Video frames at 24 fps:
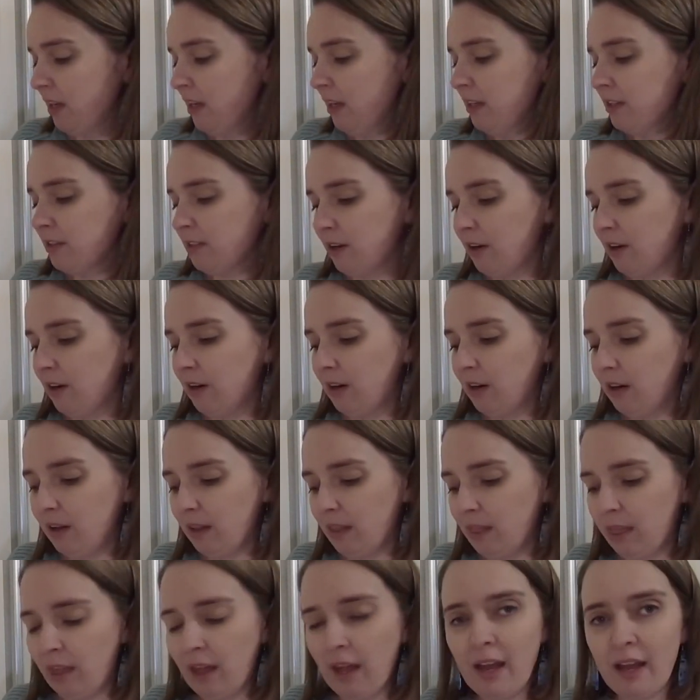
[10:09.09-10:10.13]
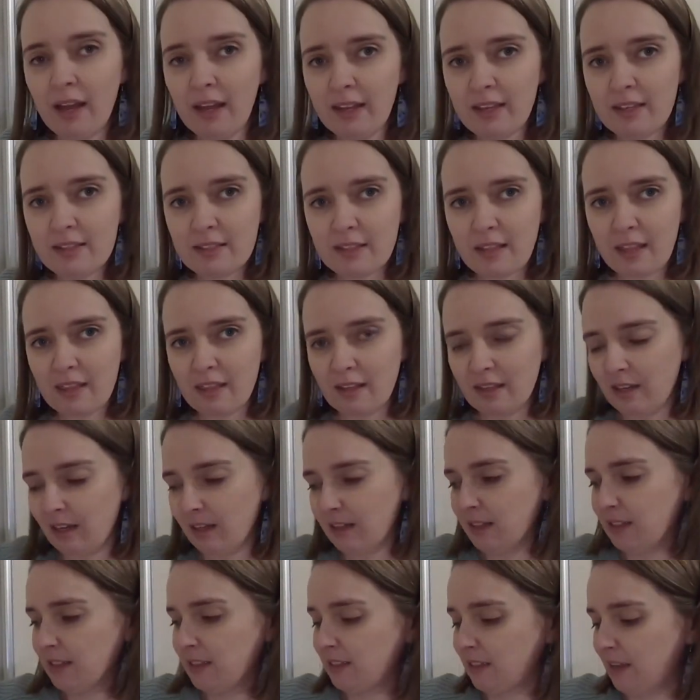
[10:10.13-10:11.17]
So that is the
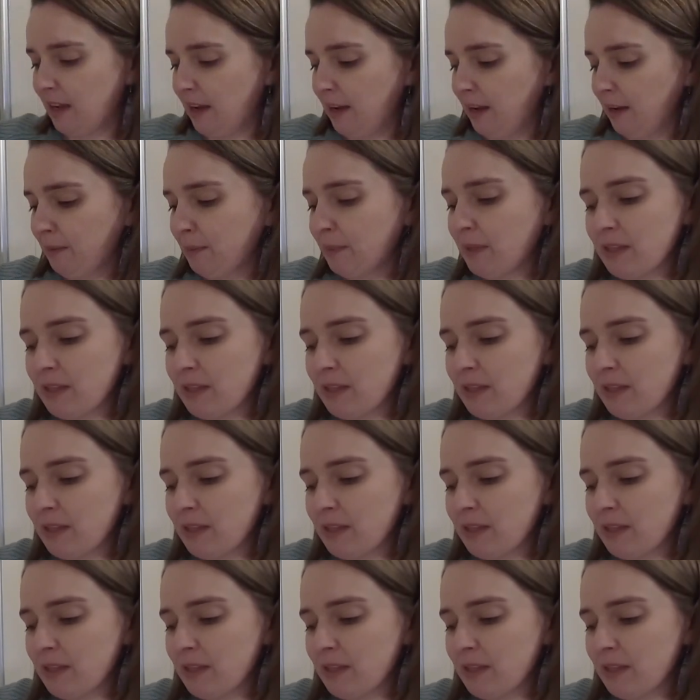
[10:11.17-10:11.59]
next step.